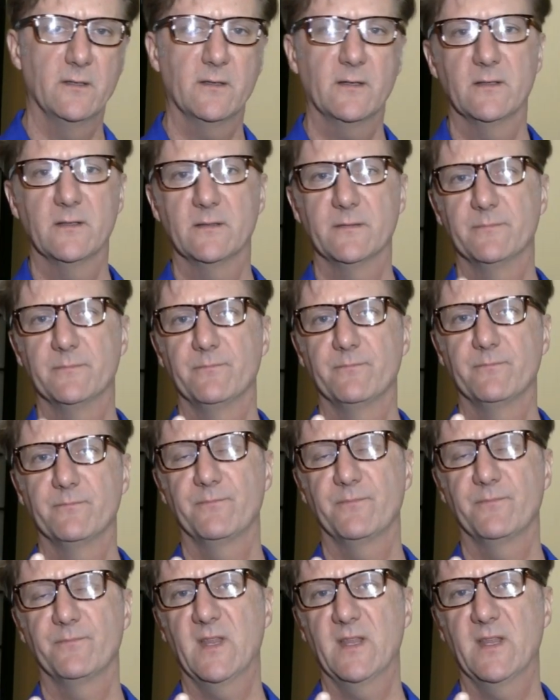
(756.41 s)
then
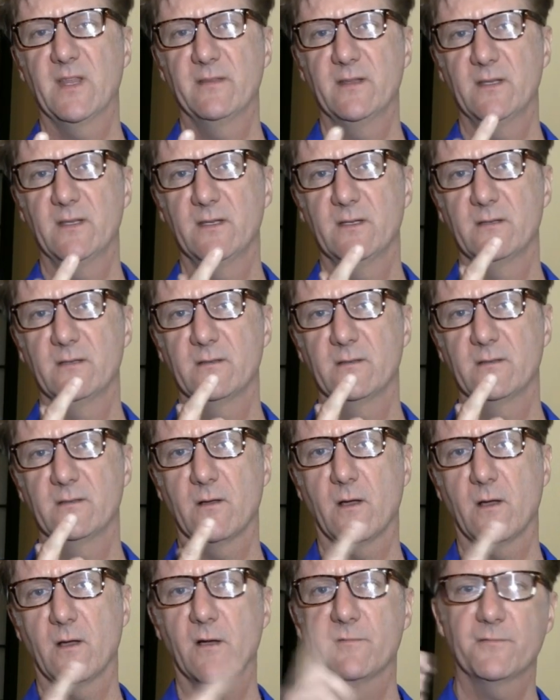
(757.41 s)
the
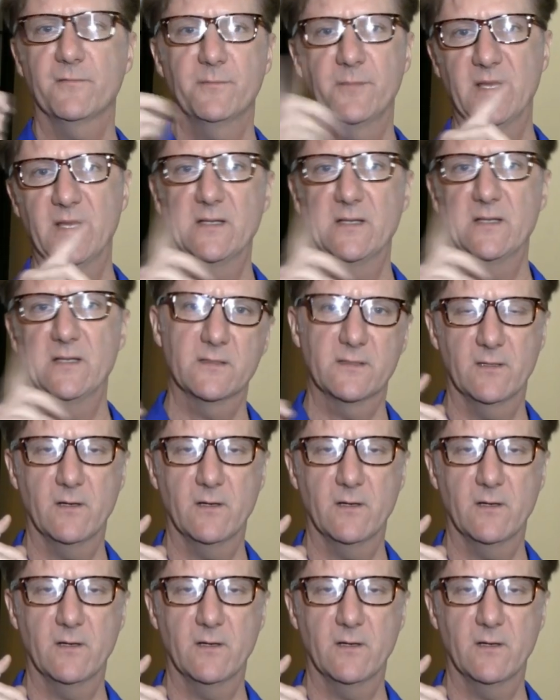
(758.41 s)
off beats,